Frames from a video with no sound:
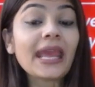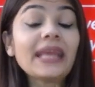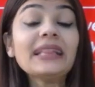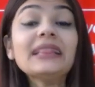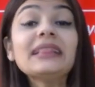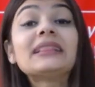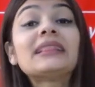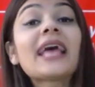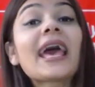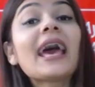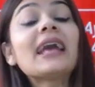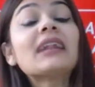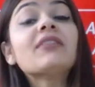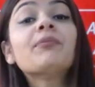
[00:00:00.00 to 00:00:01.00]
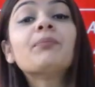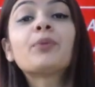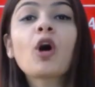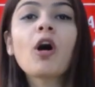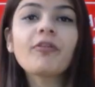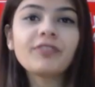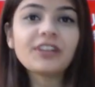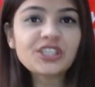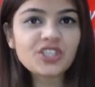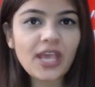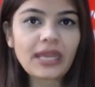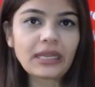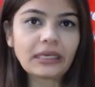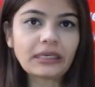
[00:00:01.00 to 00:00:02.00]
in their profit
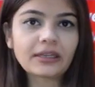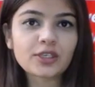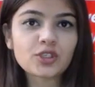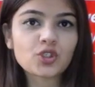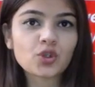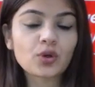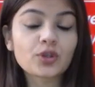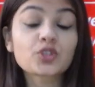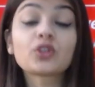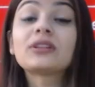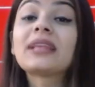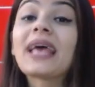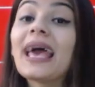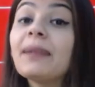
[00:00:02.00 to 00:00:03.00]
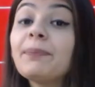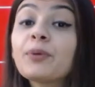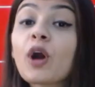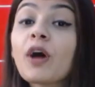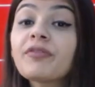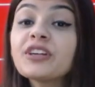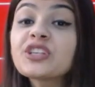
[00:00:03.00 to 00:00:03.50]
sharing ratio. So their profit